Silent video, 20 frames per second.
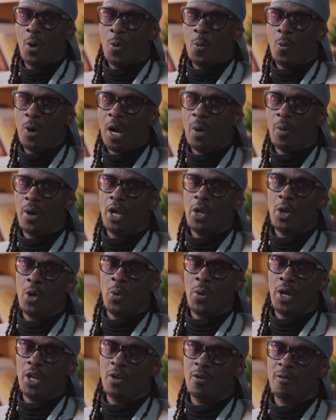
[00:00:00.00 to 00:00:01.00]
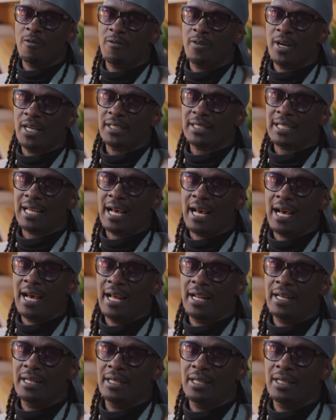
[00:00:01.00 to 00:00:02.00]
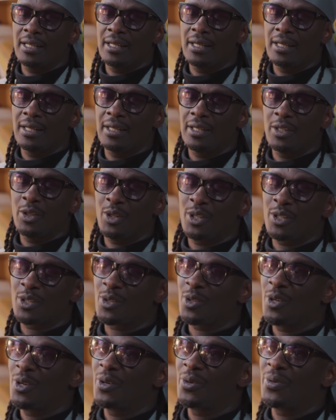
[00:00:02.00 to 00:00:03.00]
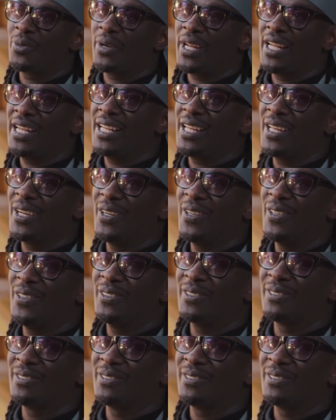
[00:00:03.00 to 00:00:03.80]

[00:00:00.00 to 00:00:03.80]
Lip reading: Where were you when you first heard your song on radio?